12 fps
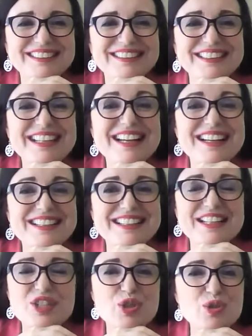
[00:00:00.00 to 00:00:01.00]
Yeah,
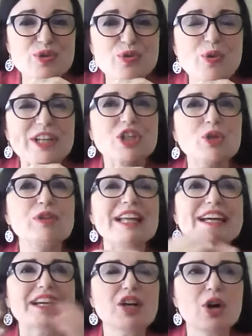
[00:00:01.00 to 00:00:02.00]
it's true. When you
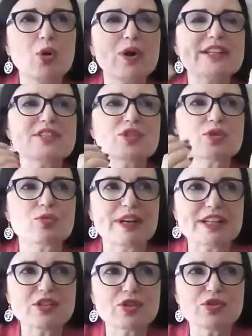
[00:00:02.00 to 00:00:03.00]
let go and
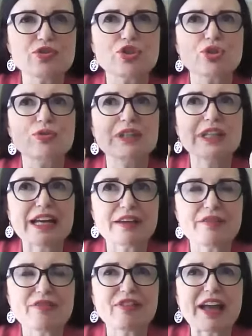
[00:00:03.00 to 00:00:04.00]
surrender to
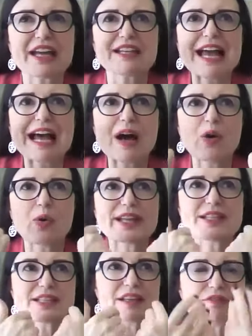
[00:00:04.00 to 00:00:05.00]
life and how
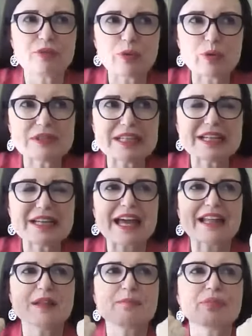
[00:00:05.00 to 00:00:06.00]
it's unfolding
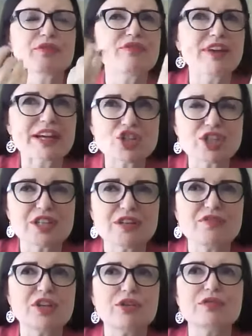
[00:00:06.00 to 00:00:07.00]
and the perfection of
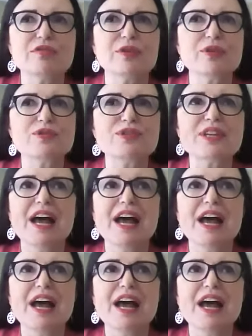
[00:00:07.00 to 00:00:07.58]
the universe,